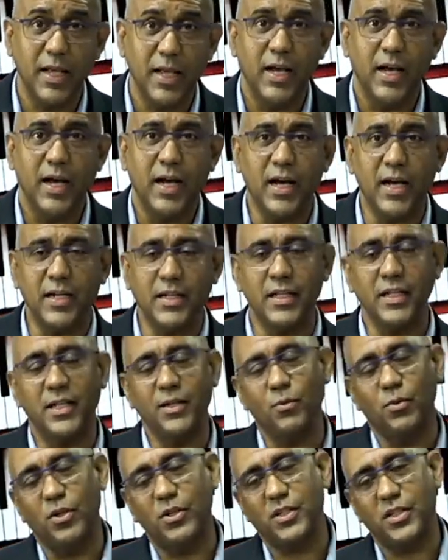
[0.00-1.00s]
And he
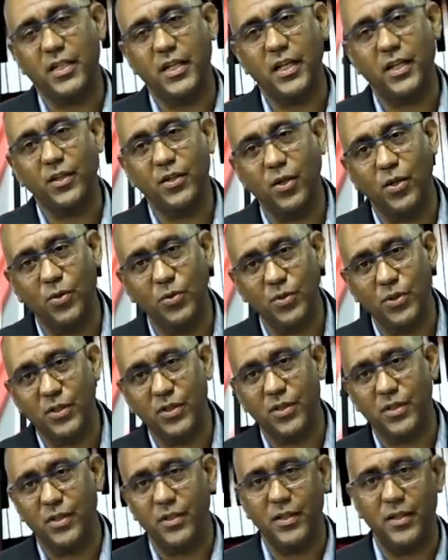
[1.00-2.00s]
was kicked out,
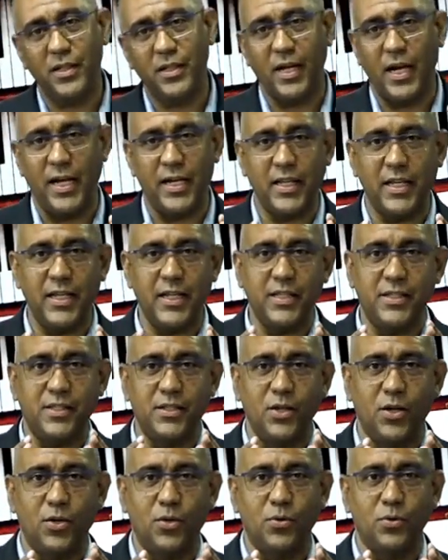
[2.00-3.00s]
and he is
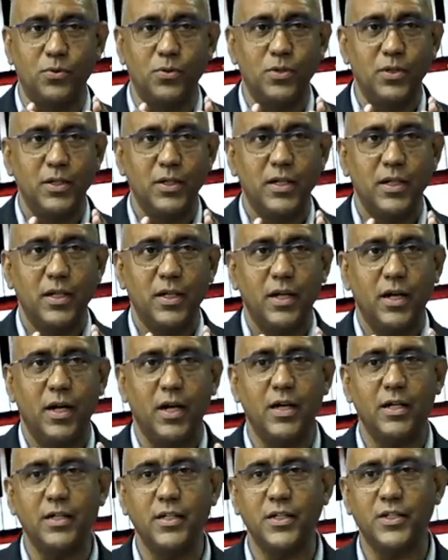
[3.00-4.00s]
now
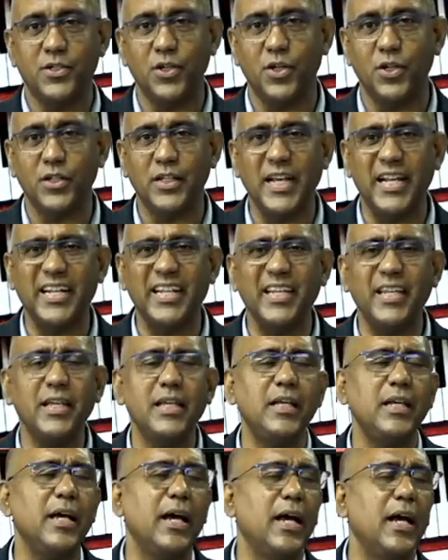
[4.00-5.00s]
on this earth, and
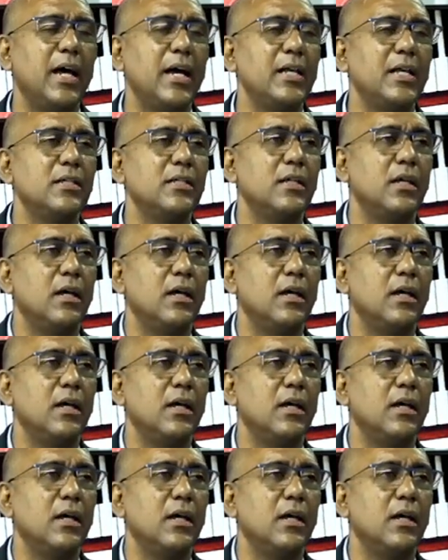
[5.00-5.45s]
he has